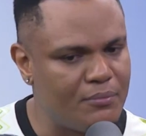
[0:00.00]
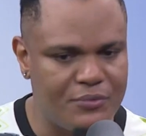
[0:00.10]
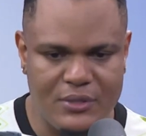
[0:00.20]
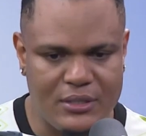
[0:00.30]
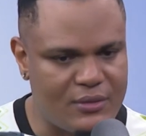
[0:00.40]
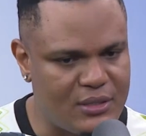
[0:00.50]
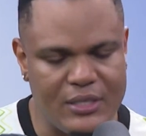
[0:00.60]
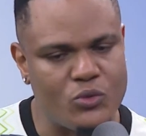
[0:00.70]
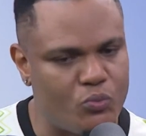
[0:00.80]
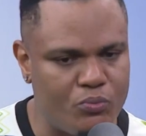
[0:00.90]

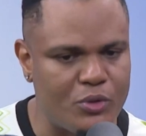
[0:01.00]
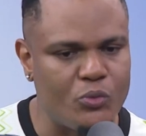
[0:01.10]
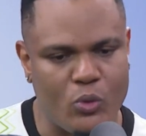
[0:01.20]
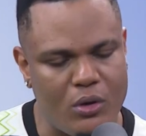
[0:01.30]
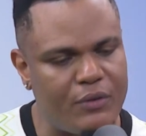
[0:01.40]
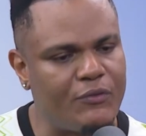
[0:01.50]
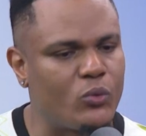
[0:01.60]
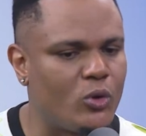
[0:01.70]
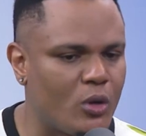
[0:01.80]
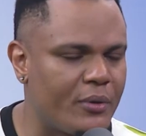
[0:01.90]
Since we qualified for
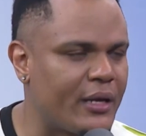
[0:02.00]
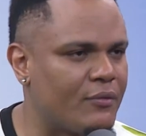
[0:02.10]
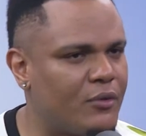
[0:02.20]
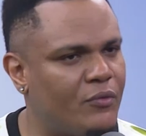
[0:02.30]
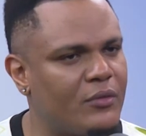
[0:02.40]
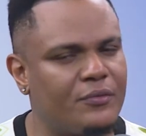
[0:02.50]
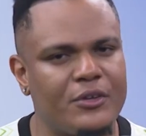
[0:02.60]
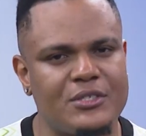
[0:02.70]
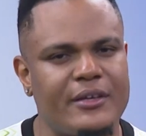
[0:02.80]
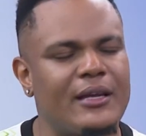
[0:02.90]
the World Cup in '94 for the
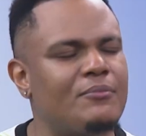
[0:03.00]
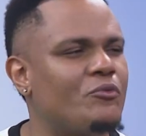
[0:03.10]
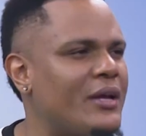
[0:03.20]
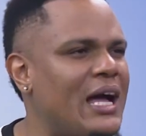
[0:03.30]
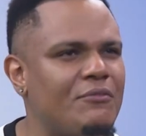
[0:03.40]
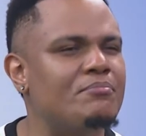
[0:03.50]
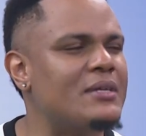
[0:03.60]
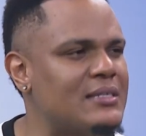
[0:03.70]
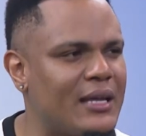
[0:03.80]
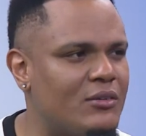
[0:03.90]
first time, we haven't
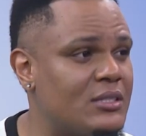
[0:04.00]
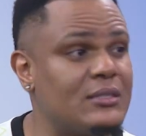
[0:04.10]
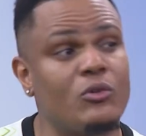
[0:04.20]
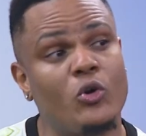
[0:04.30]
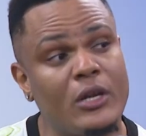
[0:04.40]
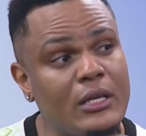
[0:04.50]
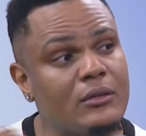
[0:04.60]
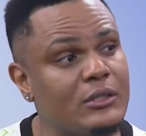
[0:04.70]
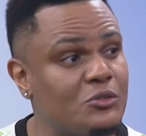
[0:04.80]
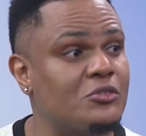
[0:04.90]
missed out only
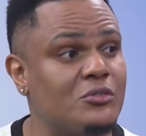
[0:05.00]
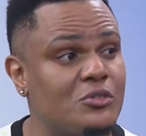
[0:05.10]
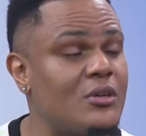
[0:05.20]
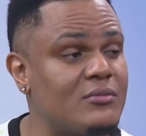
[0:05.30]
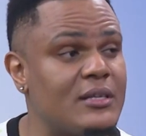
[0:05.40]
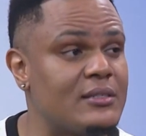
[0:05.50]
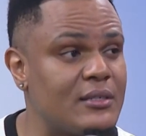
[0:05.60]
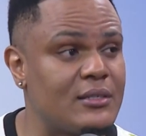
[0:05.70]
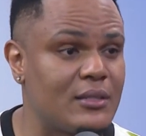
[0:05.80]
to 2006.